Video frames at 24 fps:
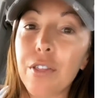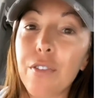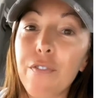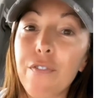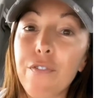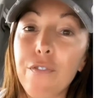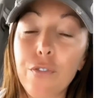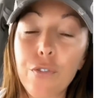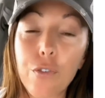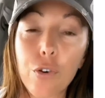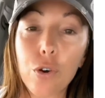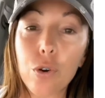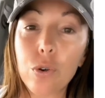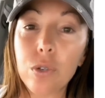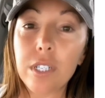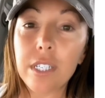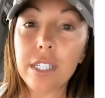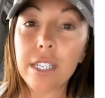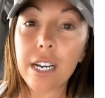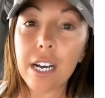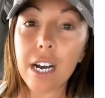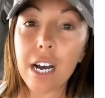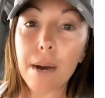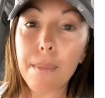Fruits
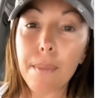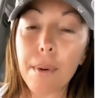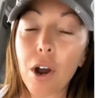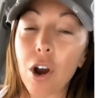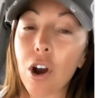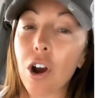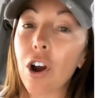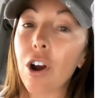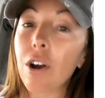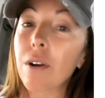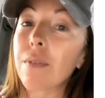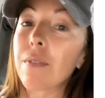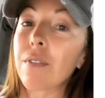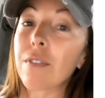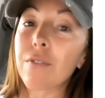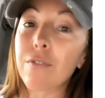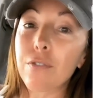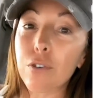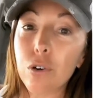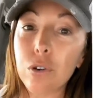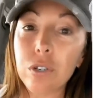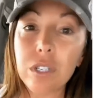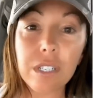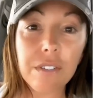are
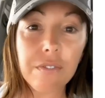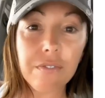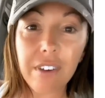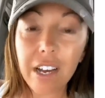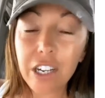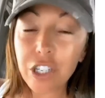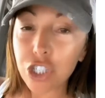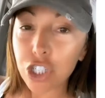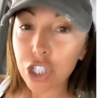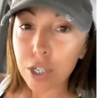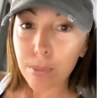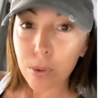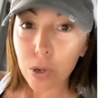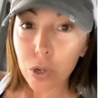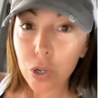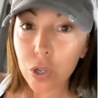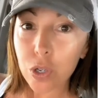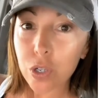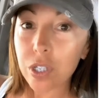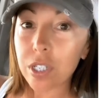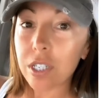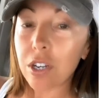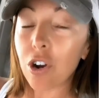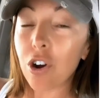fruits,
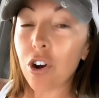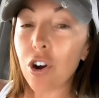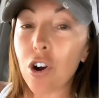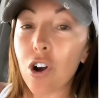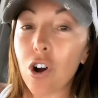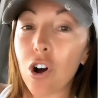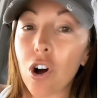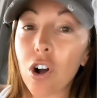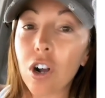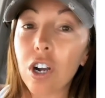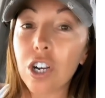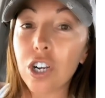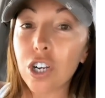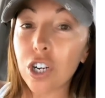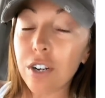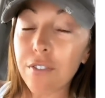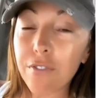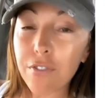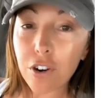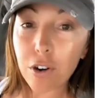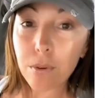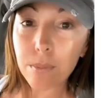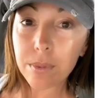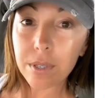vegetables are all good
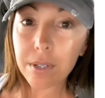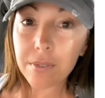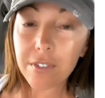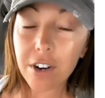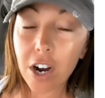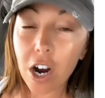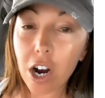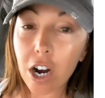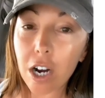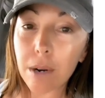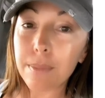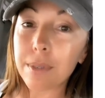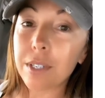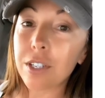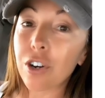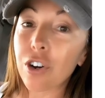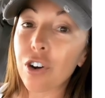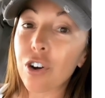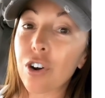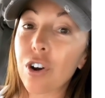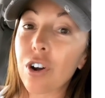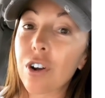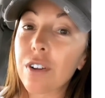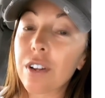forms of carbs.
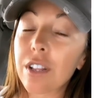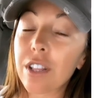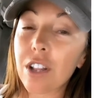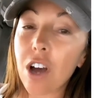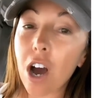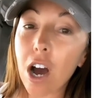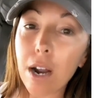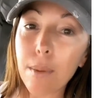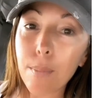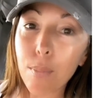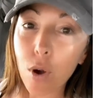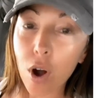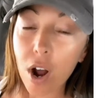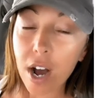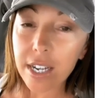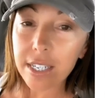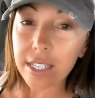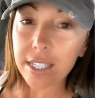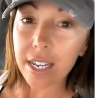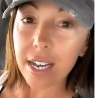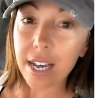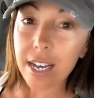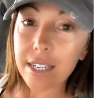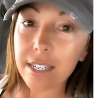They're
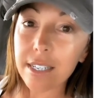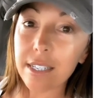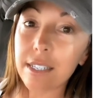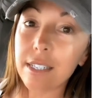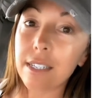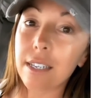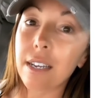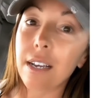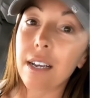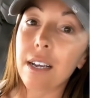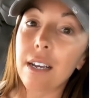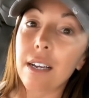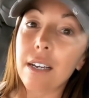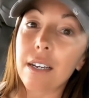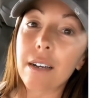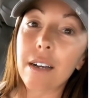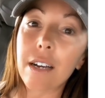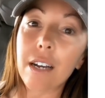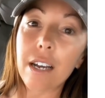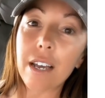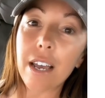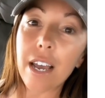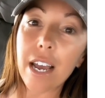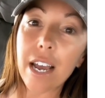non-processed
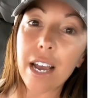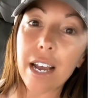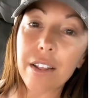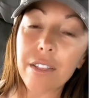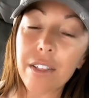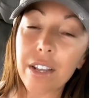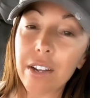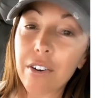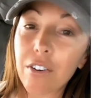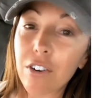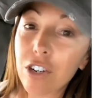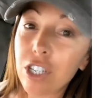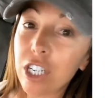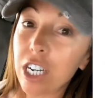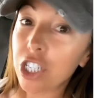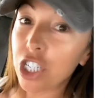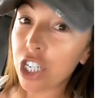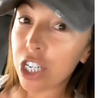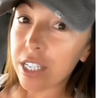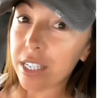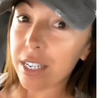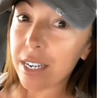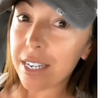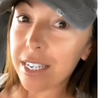and they are
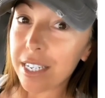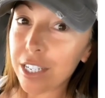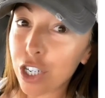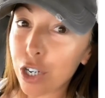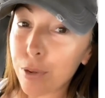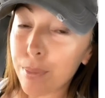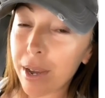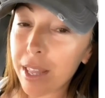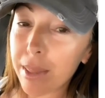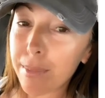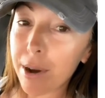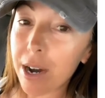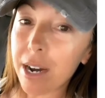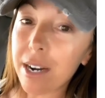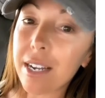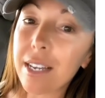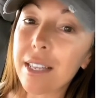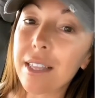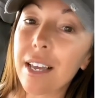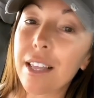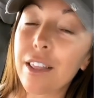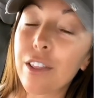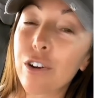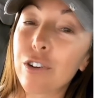digested easier by the body.
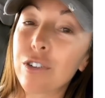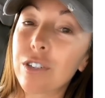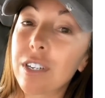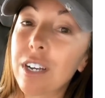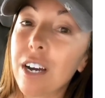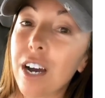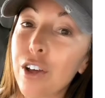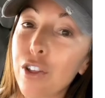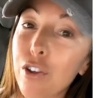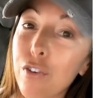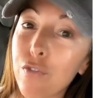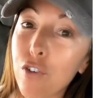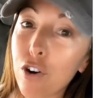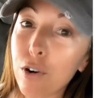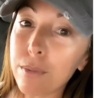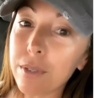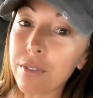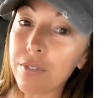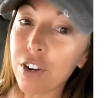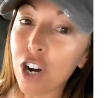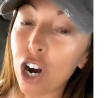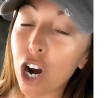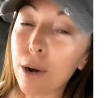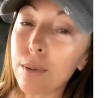Then there's other forms
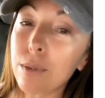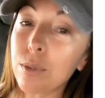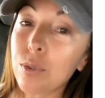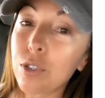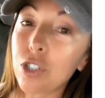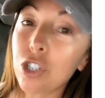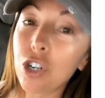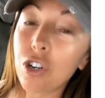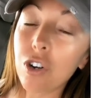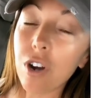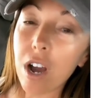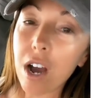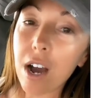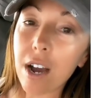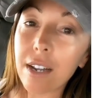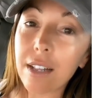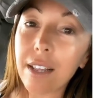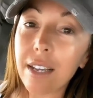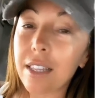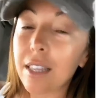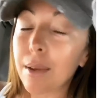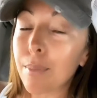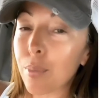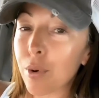of carbs which are not,
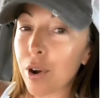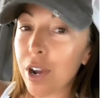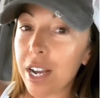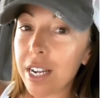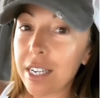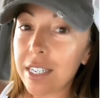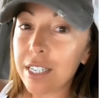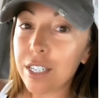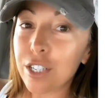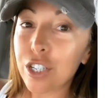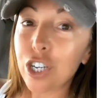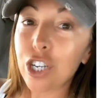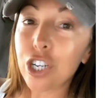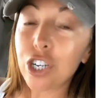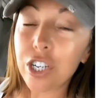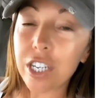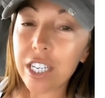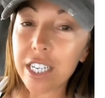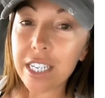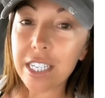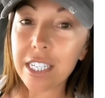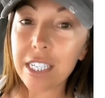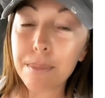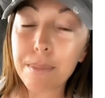like the breads, the
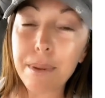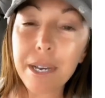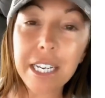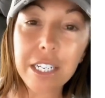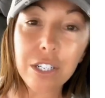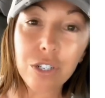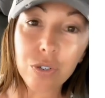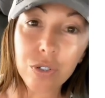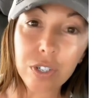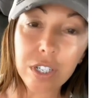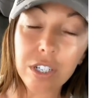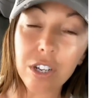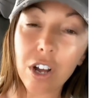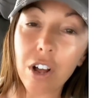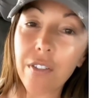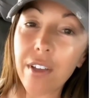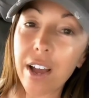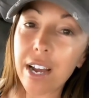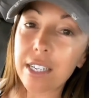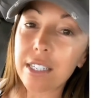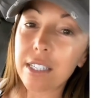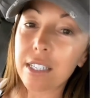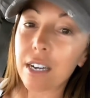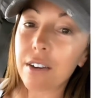cookies, the pastries, all
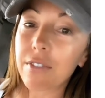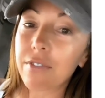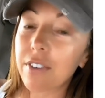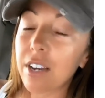that stuff.